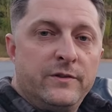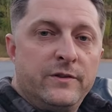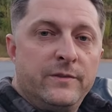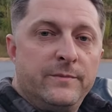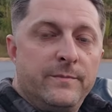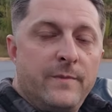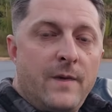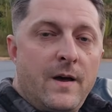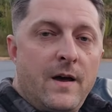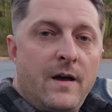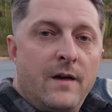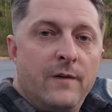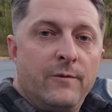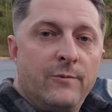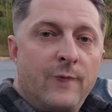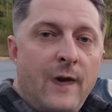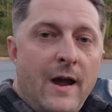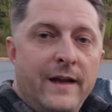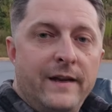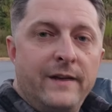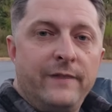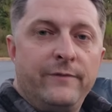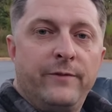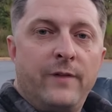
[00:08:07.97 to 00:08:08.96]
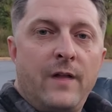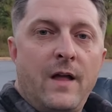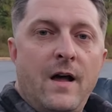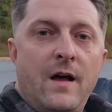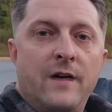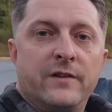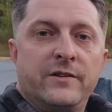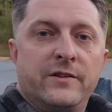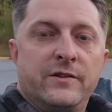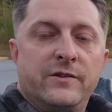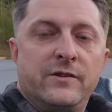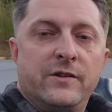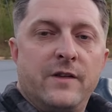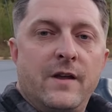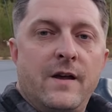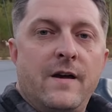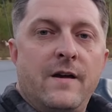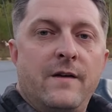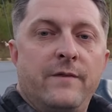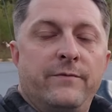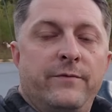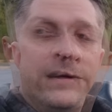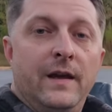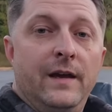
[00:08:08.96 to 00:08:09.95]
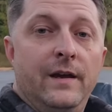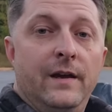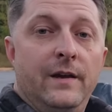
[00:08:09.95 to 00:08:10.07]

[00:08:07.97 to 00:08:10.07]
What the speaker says: some riding vlogs and stuff